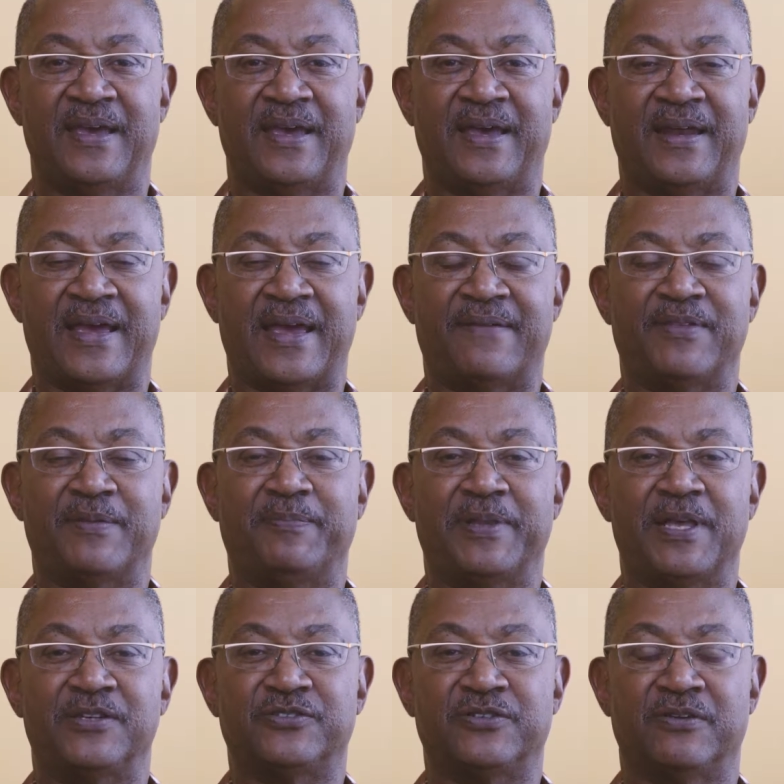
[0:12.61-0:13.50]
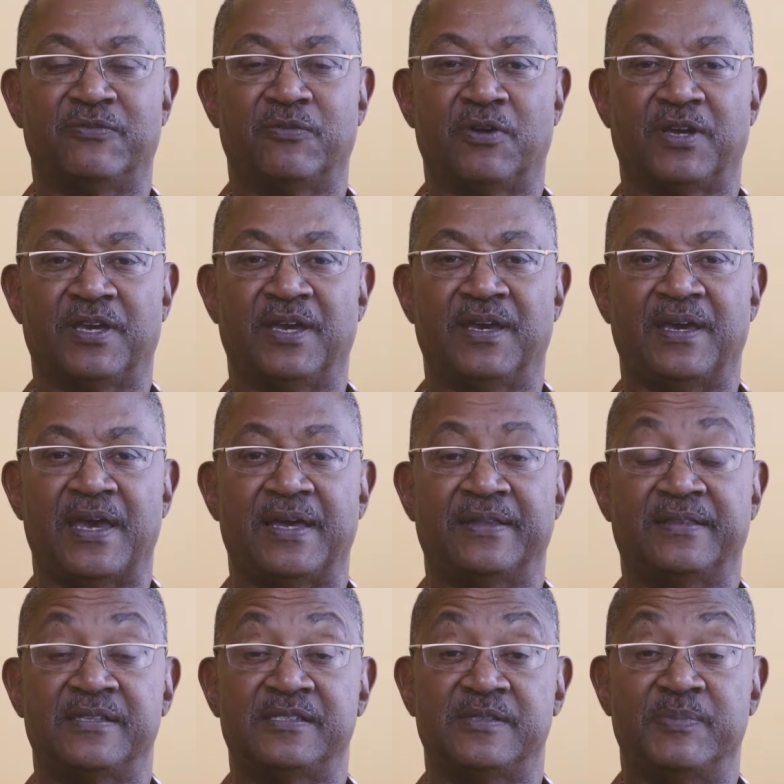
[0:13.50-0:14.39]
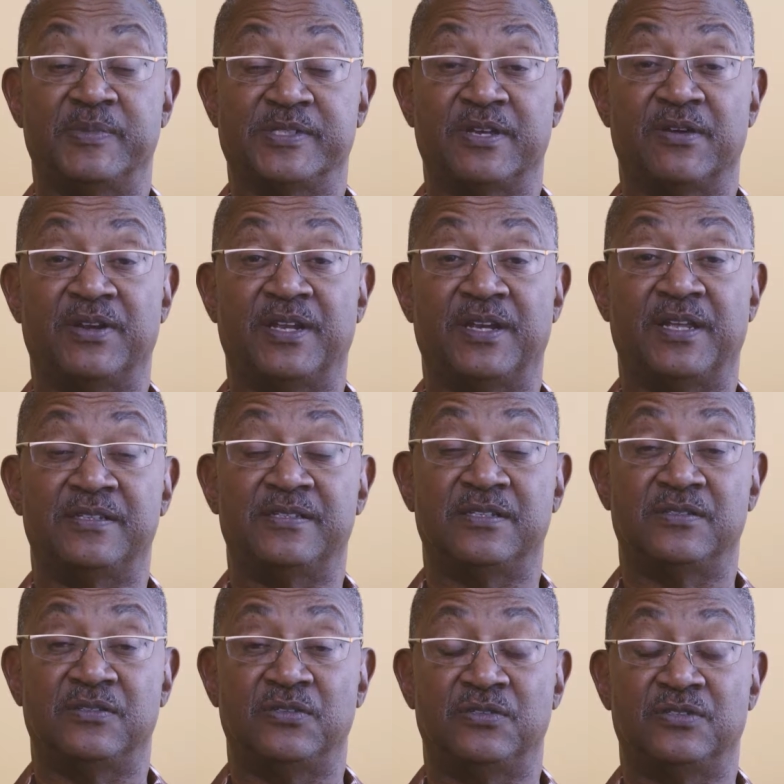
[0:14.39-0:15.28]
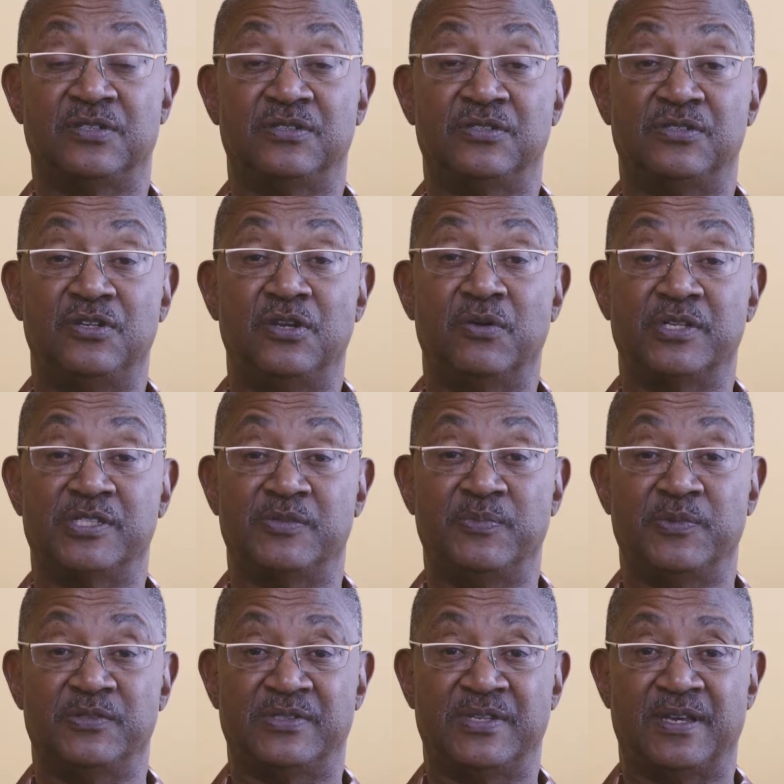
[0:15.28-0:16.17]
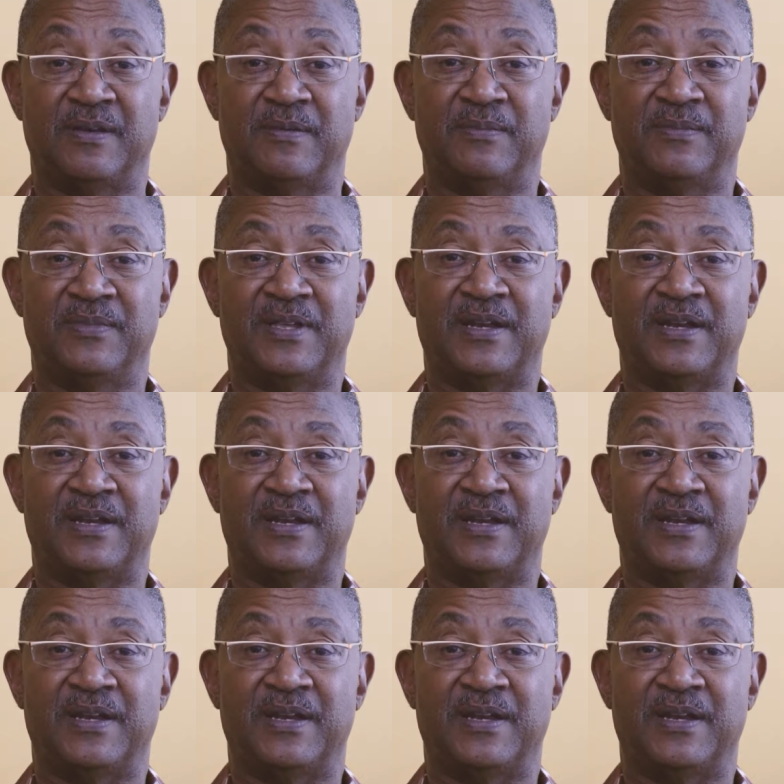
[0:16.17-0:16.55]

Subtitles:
and I have the pleasure of working at the Smithsonian Institution's newest museum,